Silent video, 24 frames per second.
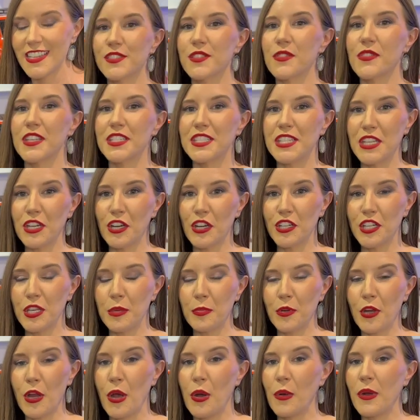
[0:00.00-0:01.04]
So the TRD
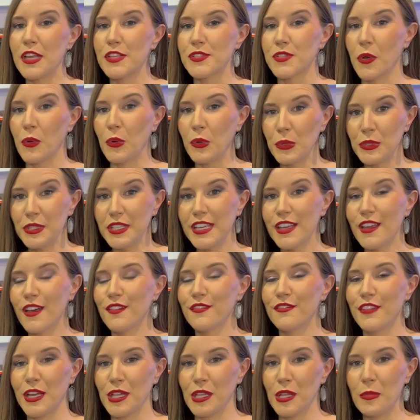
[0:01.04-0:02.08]
Pro is only
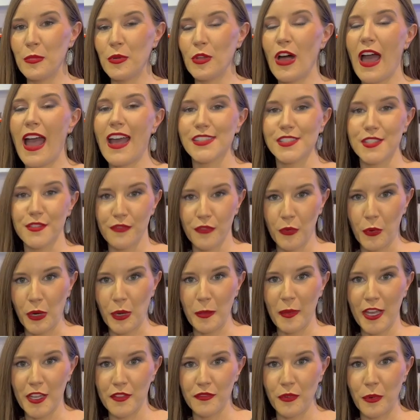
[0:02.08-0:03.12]
available as a
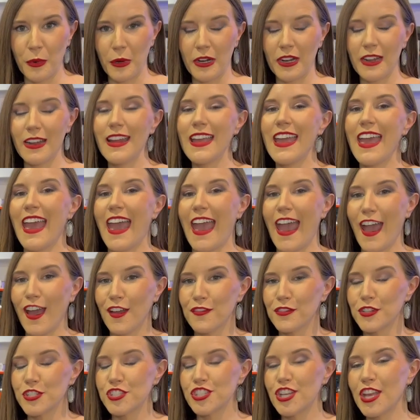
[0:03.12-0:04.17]
4x4,
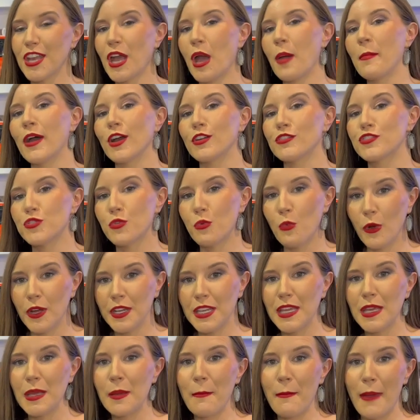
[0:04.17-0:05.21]
averaging about
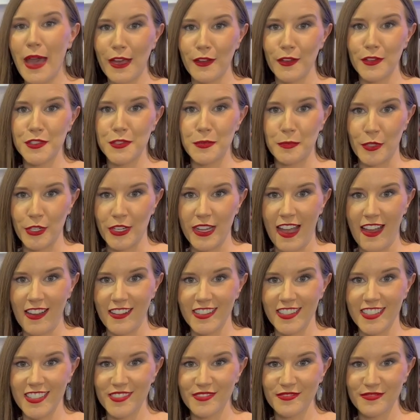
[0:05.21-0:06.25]
20 miles per
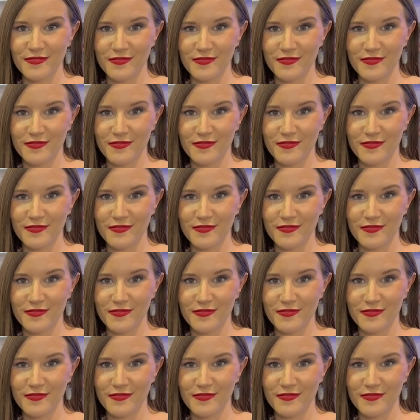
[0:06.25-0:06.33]
gallon.